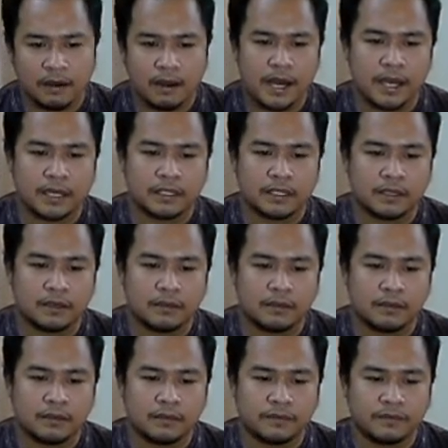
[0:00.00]
Right,
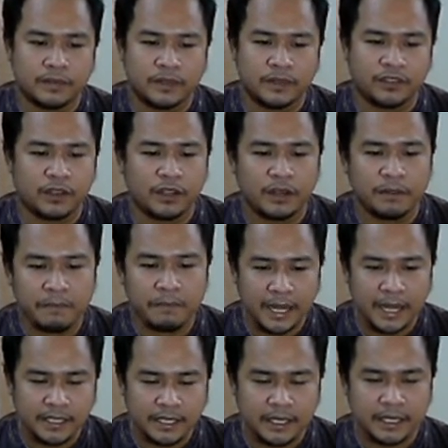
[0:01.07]
so if you could
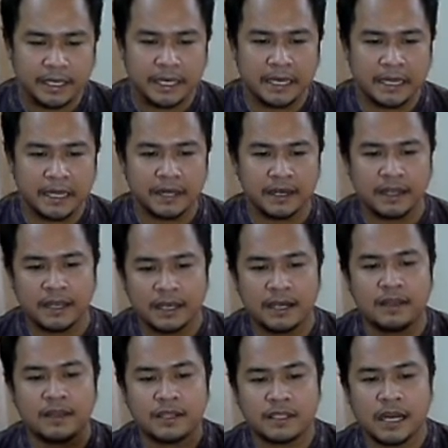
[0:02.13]
imagine again, the
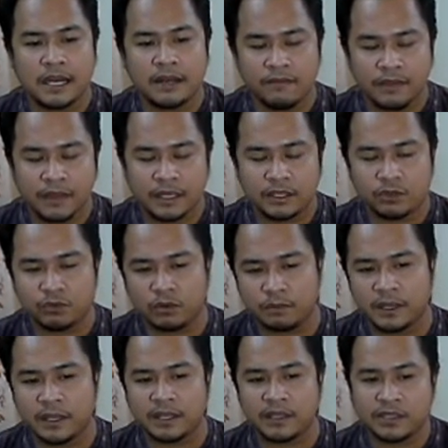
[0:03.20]
other side of this will
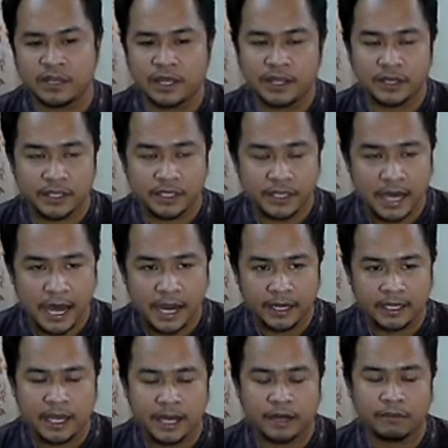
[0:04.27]
be the southern
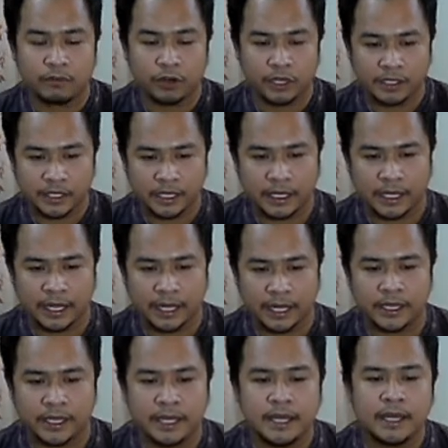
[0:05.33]
side, getting more sunlight,
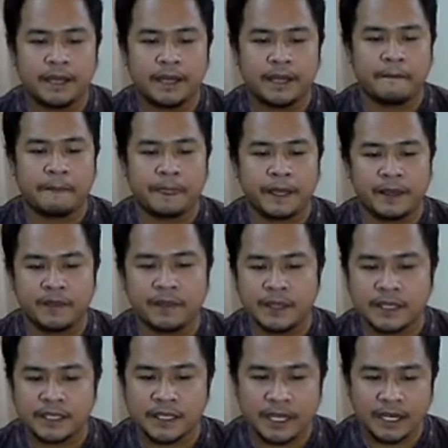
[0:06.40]
and
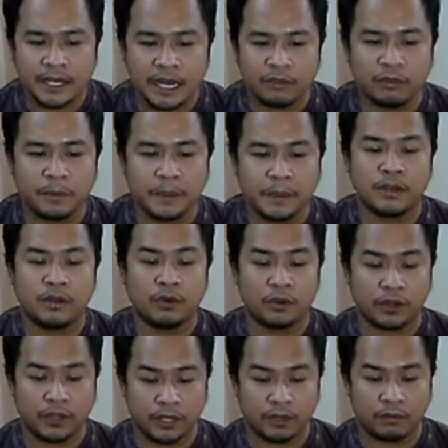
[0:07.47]
this area will be the
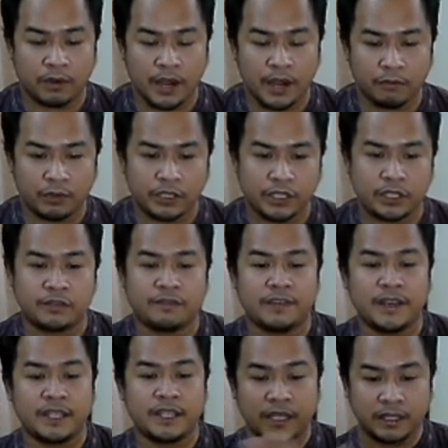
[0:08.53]
northern one, which is
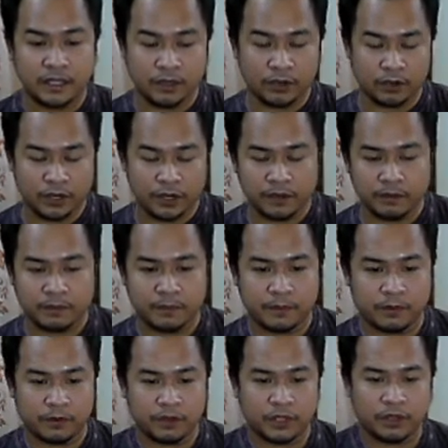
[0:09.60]
facing the northern
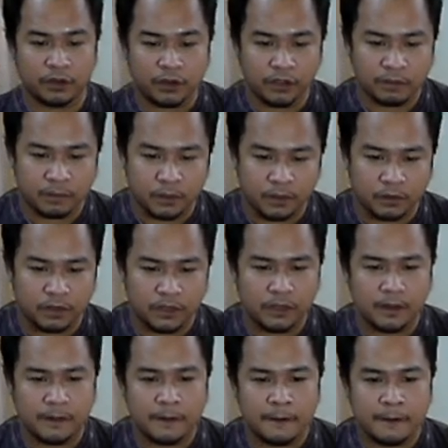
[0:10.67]
pole, the North Pole.